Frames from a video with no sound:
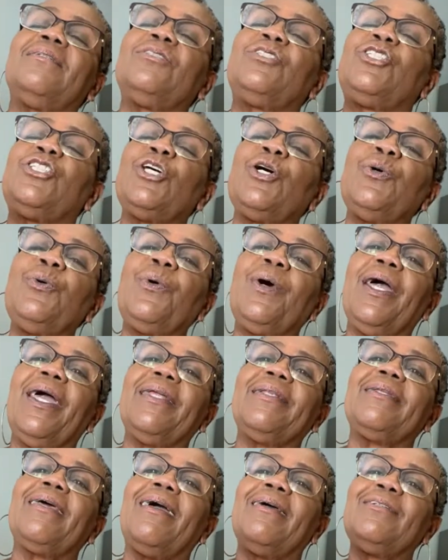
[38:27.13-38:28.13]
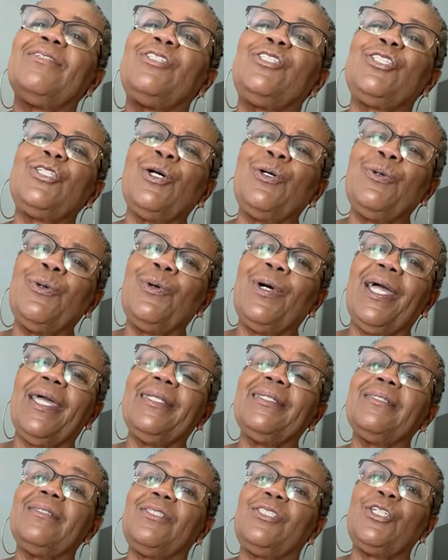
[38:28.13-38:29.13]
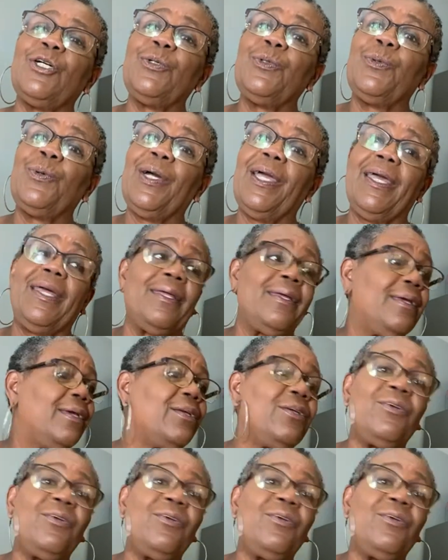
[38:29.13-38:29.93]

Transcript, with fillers: Do it, do it, do it.